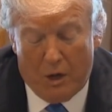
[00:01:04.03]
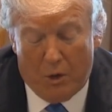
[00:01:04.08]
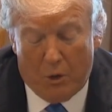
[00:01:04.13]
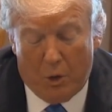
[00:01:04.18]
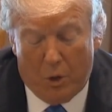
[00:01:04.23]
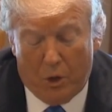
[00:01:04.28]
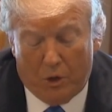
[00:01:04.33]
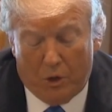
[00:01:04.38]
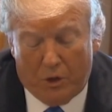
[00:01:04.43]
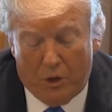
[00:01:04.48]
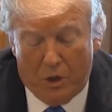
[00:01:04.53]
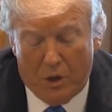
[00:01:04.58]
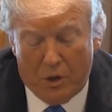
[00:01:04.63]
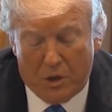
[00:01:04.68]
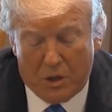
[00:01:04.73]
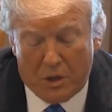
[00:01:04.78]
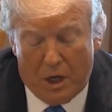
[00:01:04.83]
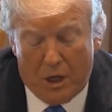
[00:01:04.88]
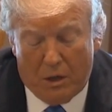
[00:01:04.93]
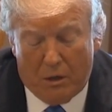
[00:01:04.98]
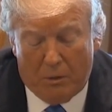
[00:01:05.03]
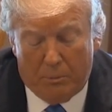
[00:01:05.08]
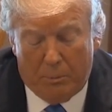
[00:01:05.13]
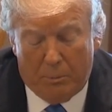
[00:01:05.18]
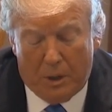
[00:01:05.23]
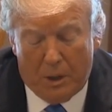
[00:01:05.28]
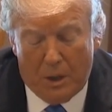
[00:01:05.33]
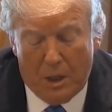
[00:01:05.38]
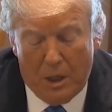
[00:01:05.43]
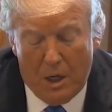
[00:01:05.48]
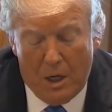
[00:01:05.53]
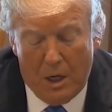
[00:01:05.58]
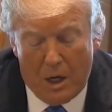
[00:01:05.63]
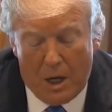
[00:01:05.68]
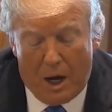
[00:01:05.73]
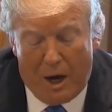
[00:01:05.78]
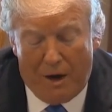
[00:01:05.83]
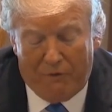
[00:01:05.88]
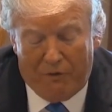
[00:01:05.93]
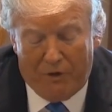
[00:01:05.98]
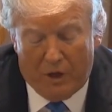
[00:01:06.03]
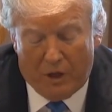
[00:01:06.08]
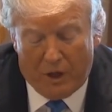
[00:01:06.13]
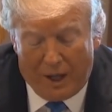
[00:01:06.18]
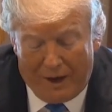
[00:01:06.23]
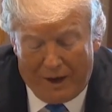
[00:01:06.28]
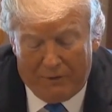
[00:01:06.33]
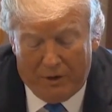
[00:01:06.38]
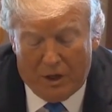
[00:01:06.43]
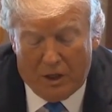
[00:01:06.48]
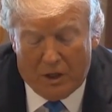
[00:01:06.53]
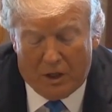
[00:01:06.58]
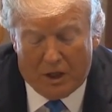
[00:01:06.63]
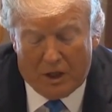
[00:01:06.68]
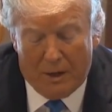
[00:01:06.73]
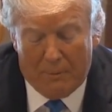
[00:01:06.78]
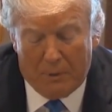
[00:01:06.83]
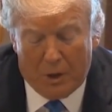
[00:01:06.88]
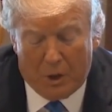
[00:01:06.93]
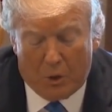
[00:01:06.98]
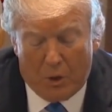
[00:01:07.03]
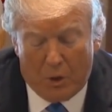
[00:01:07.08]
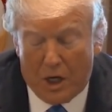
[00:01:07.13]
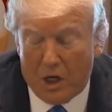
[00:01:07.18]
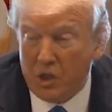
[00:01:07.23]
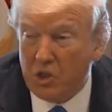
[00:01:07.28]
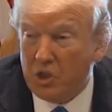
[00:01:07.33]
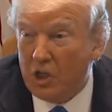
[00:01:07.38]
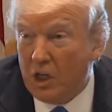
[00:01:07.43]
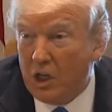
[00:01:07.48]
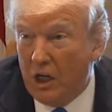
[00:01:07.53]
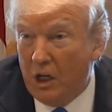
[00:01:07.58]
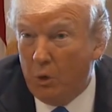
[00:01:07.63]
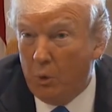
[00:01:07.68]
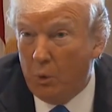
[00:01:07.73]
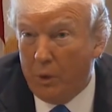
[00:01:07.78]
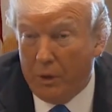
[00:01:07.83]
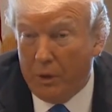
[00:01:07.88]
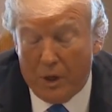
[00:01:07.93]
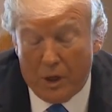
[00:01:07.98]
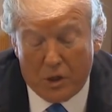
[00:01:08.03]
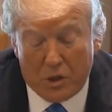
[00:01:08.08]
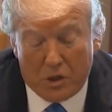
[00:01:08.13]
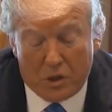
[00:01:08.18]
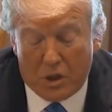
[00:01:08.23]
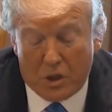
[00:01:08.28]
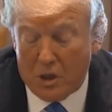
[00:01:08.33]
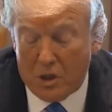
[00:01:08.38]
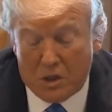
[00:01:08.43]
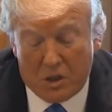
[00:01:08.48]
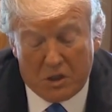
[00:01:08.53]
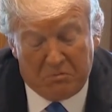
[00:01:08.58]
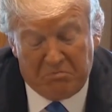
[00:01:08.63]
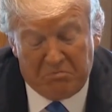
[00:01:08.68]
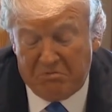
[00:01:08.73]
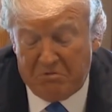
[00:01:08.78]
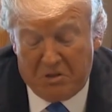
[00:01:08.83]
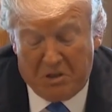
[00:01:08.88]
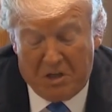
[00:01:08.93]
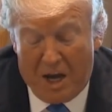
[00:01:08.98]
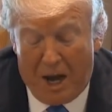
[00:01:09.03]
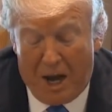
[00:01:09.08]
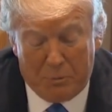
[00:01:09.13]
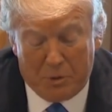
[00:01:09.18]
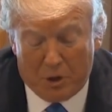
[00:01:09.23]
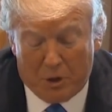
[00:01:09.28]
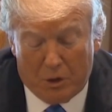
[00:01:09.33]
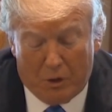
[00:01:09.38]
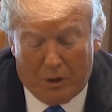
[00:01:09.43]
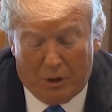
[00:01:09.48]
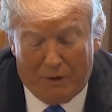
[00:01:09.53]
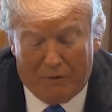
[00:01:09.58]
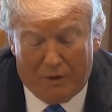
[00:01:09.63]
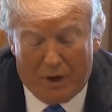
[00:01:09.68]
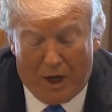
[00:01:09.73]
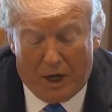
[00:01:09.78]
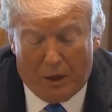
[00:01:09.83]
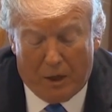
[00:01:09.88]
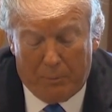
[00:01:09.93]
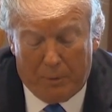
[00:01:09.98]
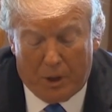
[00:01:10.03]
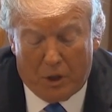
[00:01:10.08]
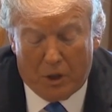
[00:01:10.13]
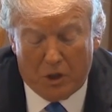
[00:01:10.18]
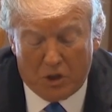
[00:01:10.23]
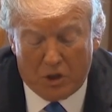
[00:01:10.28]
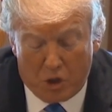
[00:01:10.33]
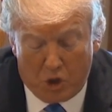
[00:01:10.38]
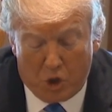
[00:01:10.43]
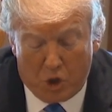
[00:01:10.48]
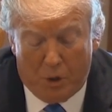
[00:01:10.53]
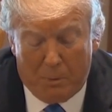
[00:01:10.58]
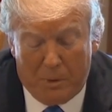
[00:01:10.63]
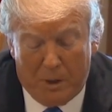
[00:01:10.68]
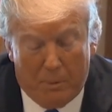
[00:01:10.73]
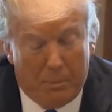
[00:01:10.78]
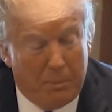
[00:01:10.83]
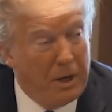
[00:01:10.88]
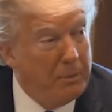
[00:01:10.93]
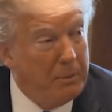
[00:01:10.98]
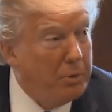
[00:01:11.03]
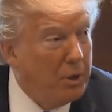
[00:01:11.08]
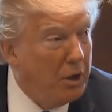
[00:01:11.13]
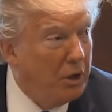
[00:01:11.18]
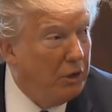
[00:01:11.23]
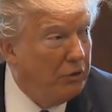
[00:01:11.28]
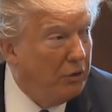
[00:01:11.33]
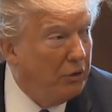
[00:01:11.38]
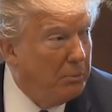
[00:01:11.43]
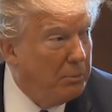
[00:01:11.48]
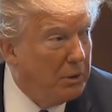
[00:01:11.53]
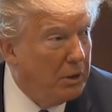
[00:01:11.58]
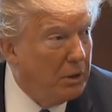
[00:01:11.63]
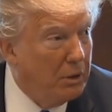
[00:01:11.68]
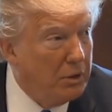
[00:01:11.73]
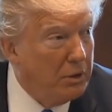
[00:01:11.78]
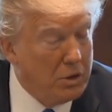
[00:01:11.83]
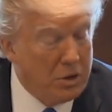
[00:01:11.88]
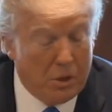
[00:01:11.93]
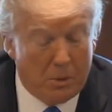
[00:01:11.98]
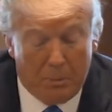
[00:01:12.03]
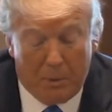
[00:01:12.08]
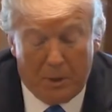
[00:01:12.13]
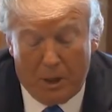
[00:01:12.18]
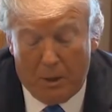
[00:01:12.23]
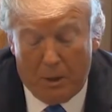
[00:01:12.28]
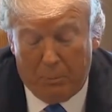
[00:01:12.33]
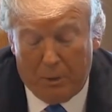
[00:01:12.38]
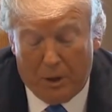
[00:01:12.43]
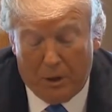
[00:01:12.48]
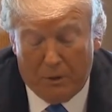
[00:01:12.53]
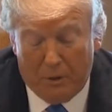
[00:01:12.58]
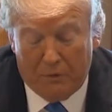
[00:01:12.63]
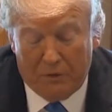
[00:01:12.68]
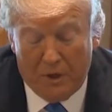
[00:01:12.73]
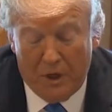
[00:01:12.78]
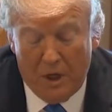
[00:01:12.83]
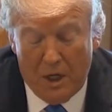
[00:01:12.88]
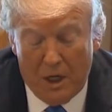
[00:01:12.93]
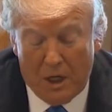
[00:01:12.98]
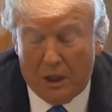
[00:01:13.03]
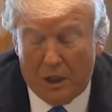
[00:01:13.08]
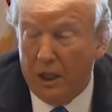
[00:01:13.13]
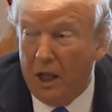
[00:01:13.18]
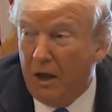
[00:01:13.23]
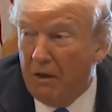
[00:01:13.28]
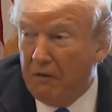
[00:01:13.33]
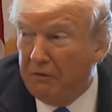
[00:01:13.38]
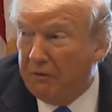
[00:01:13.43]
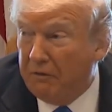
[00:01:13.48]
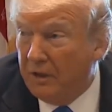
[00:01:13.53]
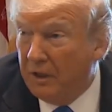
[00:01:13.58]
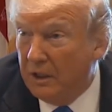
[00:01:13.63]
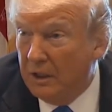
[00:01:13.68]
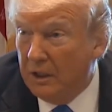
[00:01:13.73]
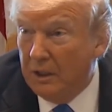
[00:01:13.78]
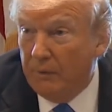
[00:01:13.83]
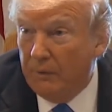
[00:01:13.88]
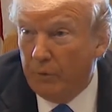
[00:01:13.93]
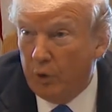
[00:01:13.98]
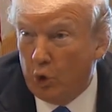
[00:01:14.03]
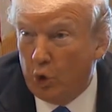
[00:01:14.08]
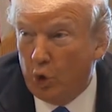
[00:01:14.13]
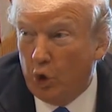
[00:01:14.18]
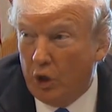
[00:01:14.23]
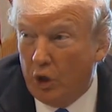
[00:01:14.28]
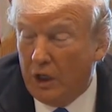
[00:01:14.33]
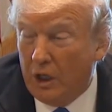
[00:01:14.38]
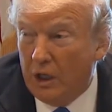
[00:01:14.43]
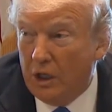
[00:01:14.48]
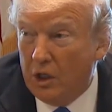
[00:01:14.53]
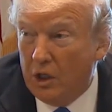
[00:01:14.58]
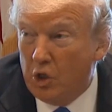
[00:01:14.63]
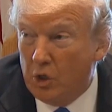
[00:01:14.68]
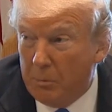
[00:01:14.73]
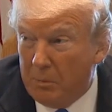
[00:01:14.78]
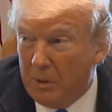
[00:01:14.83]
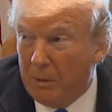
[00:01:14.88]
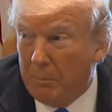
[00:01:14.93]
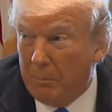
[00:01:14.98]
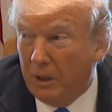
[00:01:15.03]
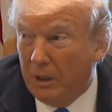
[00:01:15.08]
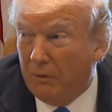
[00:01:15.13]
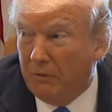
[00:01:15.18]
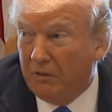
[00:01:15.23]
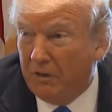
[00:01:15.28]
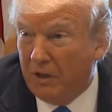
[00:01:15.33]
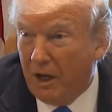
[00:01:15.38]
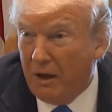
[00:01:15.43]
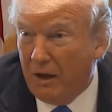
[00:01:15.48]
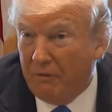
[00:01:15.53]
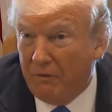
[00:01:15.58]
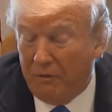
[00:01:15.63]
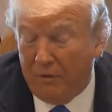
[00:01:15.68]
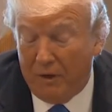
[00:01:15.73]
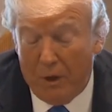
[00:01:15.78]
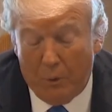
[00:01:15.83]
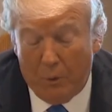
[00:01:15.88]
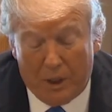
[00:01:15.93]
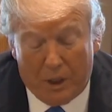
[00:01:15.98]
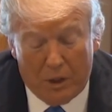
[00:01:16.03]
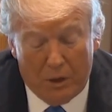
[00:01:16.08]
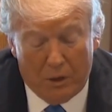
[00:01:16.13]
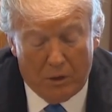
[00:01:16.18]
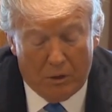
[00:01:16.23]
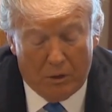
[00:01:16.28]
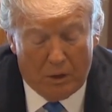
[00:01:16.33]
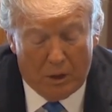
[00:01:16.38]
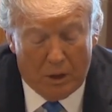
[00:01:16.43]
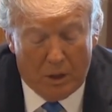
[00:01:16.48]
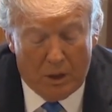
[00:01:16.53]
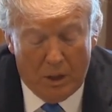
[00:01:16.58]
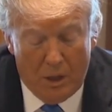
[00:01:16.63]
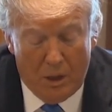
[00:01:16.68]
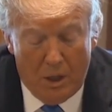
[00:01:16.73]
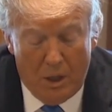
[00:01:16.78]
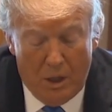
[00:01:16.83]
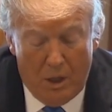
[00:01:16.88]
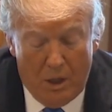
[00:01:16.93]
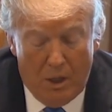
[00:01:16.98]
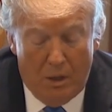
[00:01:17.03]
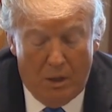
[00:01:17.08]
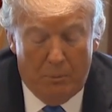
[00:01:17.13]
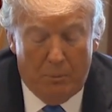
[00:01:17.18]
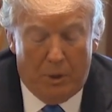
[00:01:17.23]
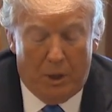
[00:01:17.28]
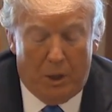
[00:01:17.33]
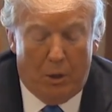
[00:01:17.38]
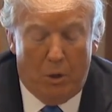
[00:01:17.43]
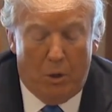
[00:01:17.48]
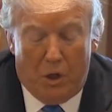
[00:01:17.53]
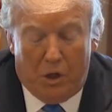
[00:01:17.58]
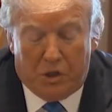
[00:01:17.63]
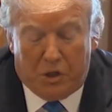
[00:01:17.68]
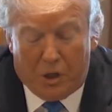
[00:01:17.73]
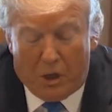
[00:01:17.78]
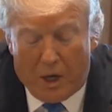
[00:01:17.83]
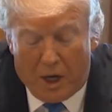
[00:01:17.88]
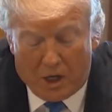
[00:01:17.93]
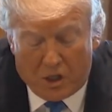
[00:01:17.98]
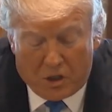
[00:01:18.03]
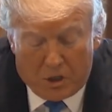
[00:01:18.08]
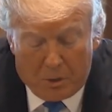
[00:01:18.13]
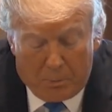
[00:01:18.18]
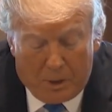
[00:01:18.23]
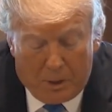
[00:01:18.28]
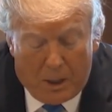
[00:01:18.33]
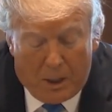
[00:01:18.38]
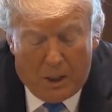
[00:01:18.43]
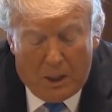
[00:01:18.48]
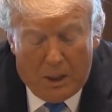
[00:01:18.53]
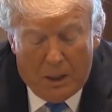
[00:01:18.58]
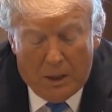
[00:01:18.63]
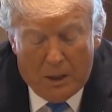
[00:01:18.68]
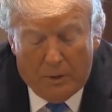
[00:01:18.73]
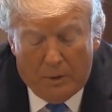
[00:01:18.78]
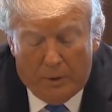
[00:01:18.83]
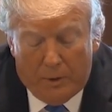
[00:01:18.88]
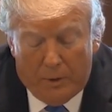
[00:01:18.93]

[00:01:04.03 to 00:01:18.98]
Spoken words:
how it all turns out. But I feel having the Democrats in with us is absolutely vital because this should be a bipartisan bill. This should be a bill of love. Truly, it should be a bill of love, and we can do that. But it also has to be